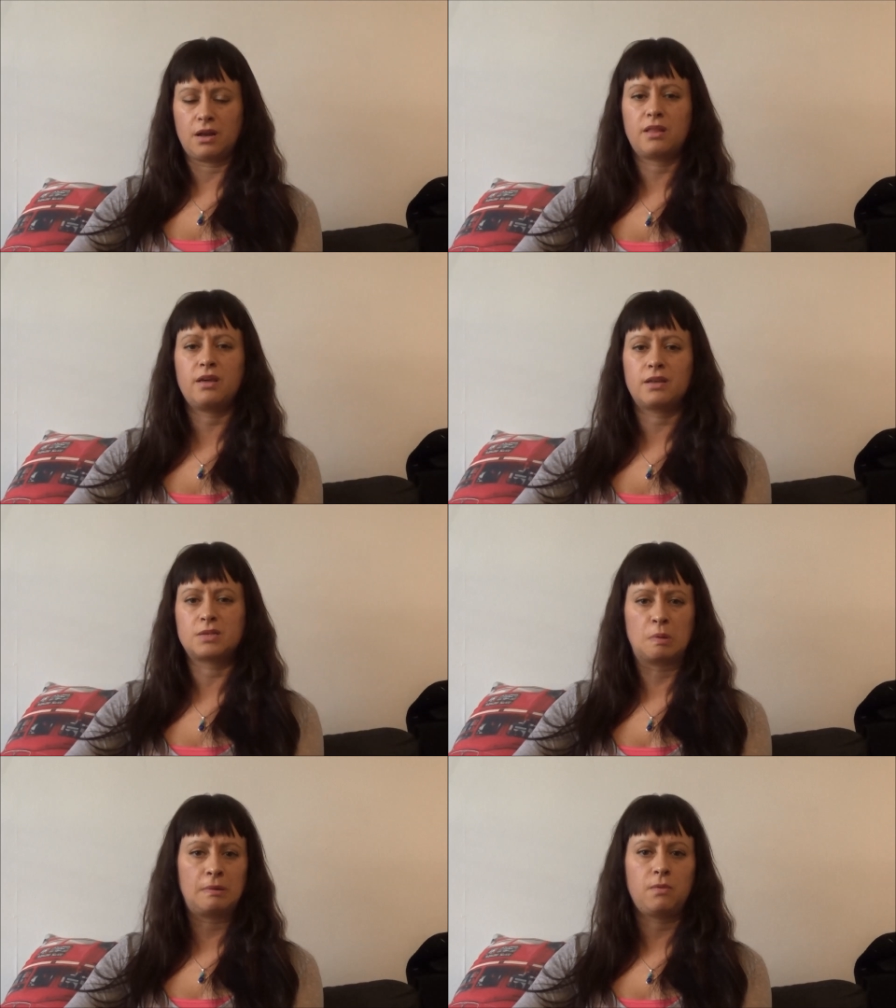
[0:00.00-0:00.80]
And I think
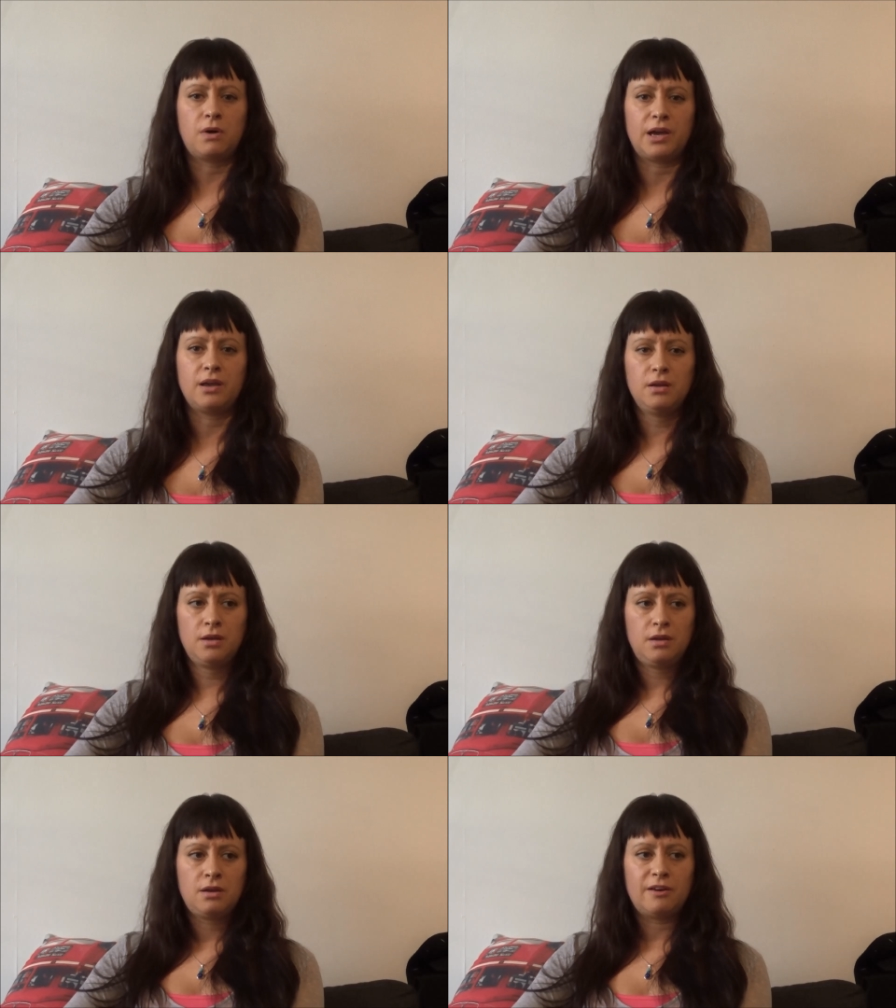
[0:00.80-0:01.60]
that's probably why
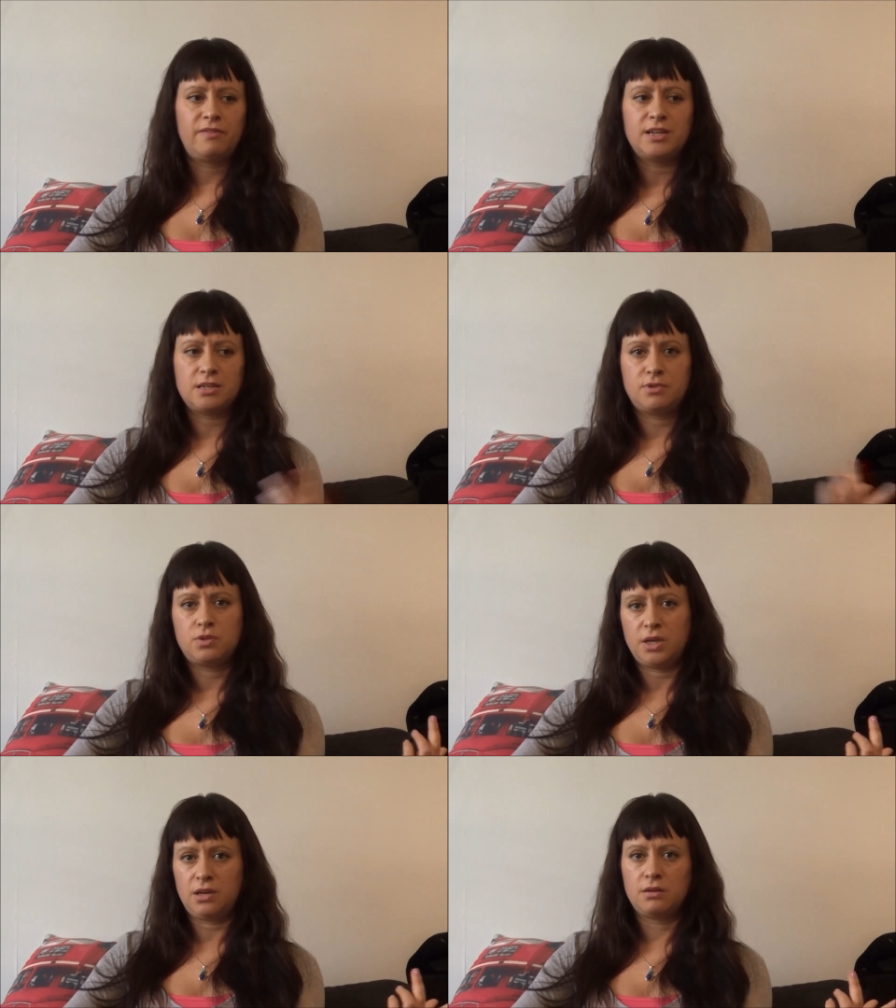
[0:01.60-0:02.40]
I flitted
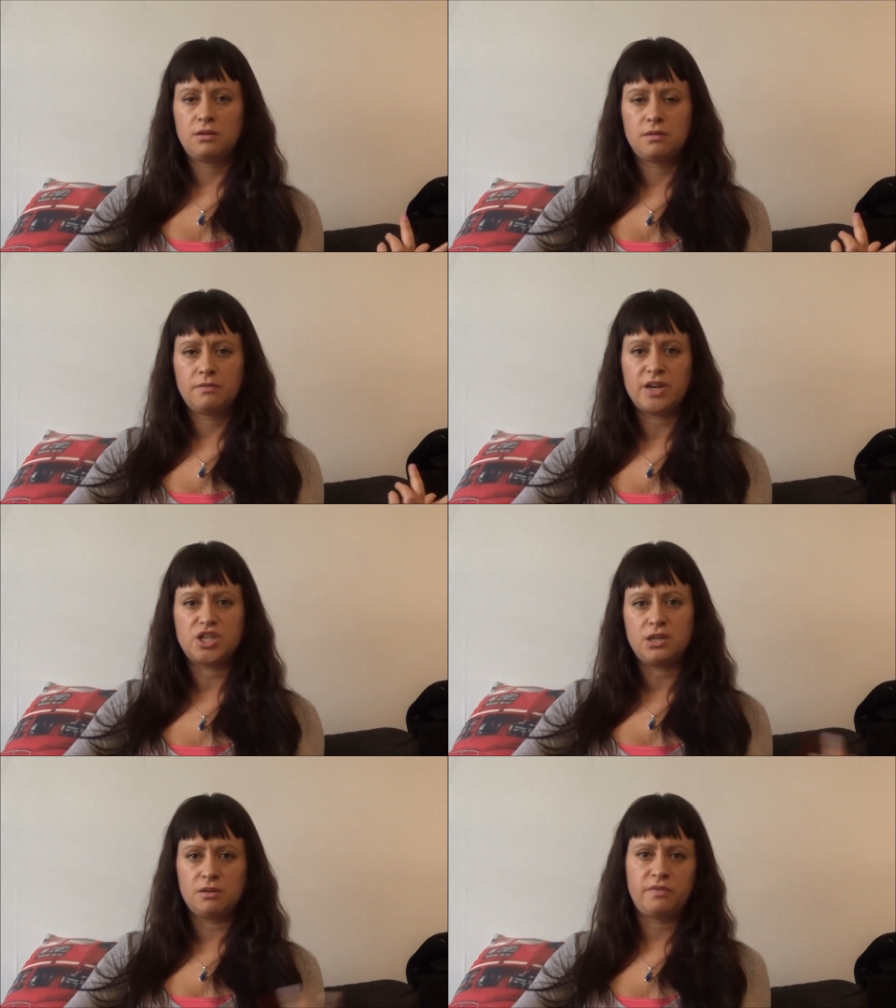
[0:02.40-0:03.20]
between
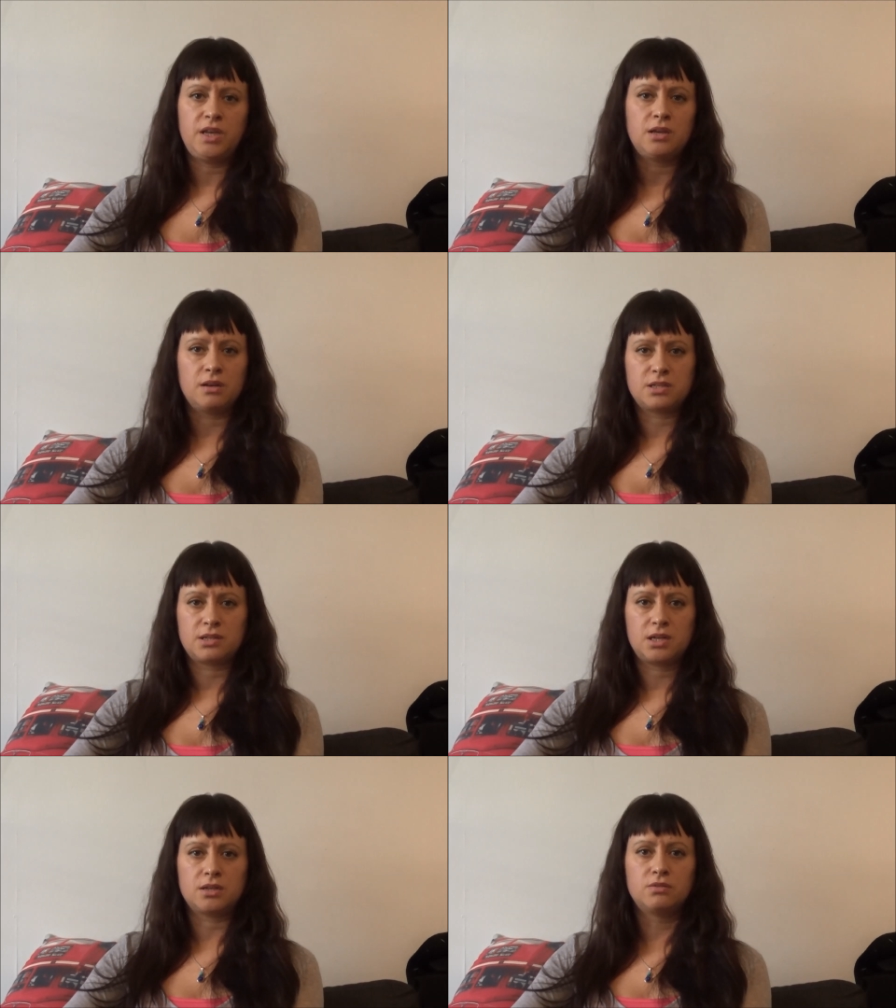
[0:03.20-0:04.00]
veggie and vegan as
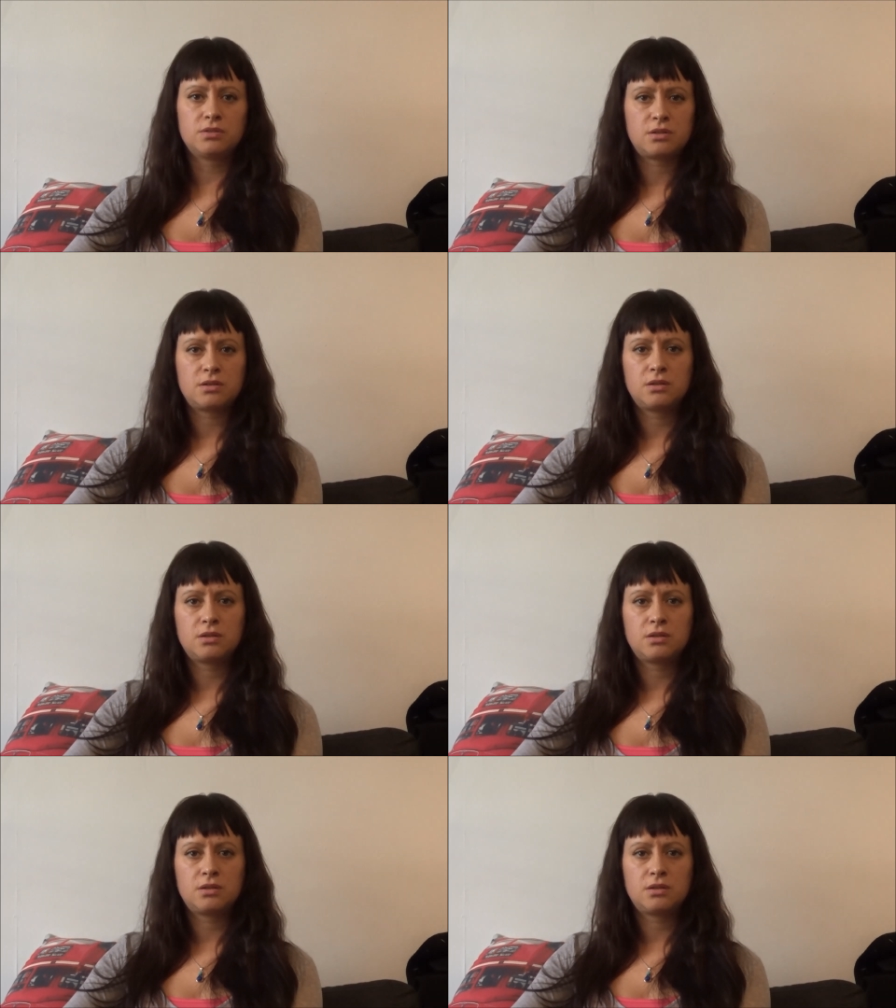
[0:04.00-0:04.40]
an adult.